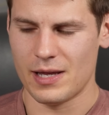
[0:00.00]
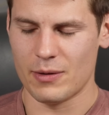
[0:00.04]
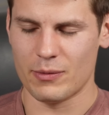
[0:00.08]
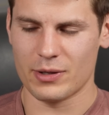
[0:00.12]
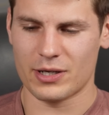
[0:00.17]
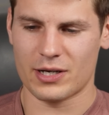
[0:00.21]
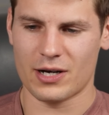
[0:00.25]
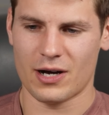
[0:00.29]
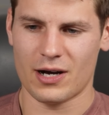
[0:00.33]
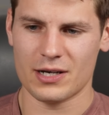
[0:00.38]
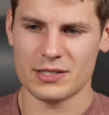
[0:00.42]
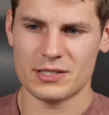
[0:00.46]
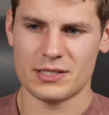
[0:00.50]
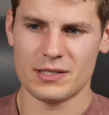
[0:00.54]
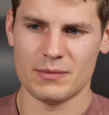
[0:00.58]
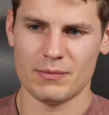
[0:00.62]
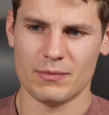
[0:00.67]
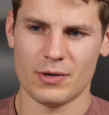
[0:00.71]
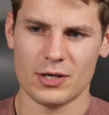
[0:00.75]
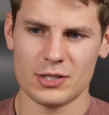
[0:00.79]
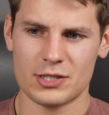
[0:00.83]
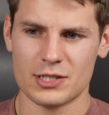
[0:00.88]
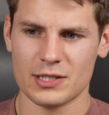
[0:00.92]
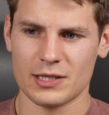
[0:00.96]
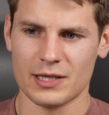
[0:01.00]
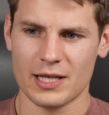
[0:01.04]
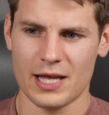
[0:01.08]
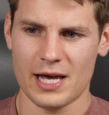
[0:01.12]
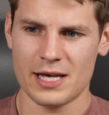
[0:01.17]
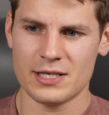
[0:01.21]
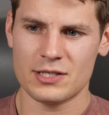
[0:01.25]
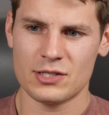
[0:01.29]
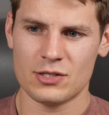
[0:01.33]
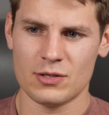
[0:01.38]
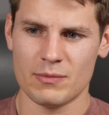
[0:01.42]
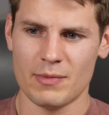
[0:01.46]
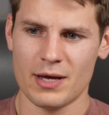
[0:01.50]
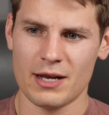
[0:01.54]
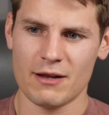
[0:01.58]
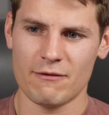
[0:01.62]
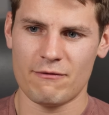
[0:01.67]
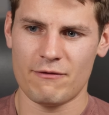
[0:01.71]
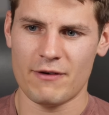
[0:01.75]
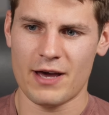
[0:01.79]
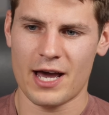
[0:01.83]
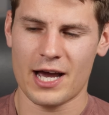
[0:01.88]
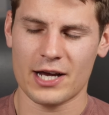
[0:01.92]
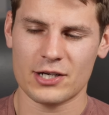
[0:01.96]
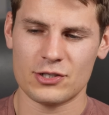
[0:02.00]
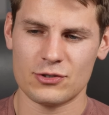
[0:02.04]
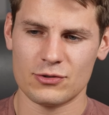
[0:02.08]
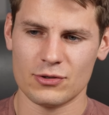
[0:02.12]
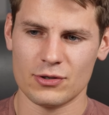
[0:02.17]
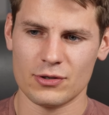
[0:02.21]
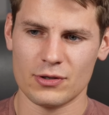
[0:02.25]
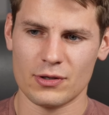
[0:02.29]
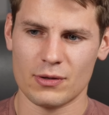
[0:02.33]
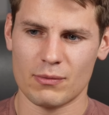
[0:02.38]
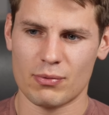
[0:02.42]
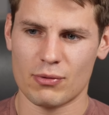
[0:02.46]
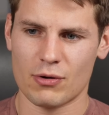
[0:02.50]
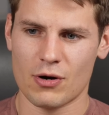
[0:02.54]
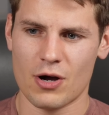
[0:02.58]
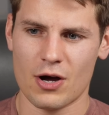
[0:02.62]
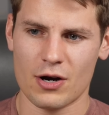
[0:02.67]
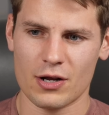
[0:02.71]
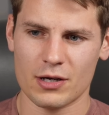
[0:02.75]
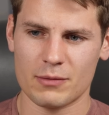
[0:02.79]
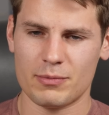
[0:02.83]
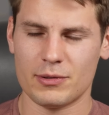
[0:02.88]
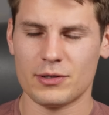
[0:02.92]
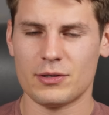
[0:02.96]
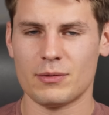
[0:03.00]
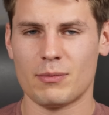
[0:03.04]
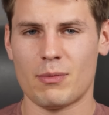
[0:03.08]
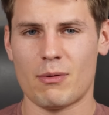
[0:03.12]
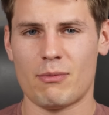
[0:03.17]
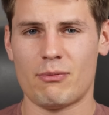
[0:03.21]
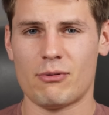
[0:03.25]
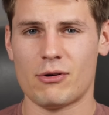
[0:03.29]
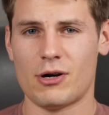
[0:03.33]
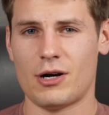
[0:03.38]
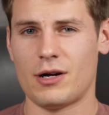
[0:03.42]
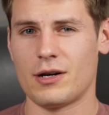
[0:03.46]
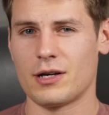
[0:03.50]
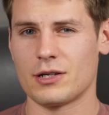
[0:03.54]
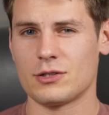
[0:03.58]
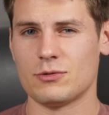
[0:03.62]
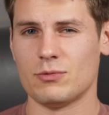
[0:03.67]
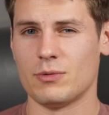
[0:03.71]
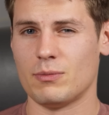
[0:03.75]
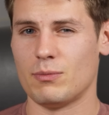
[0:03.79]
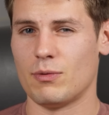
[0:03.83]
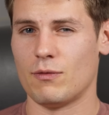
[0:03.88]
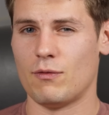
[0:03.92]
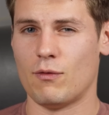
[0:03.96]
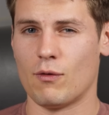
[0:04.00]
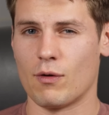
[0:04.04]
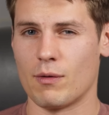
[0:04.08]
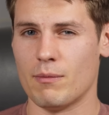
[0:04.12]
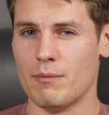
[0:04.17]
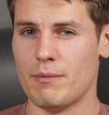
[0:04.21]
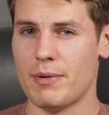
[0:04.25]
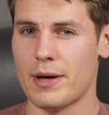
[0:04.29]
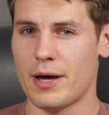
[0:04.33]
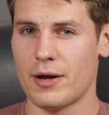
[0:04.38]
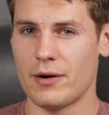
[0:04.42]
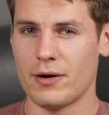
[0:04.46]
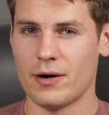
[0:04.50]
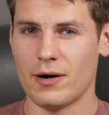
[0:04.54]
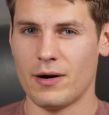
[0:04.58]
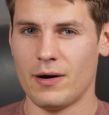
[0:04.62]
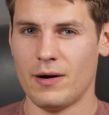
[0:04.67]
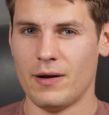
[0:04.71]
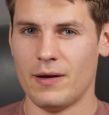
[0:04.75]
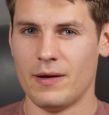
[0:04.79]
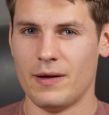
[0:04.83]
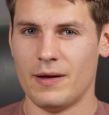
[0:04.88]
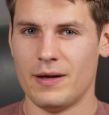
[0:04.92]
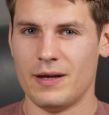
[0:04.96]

it would cost them much less to manufacture their product, but their product would perform better.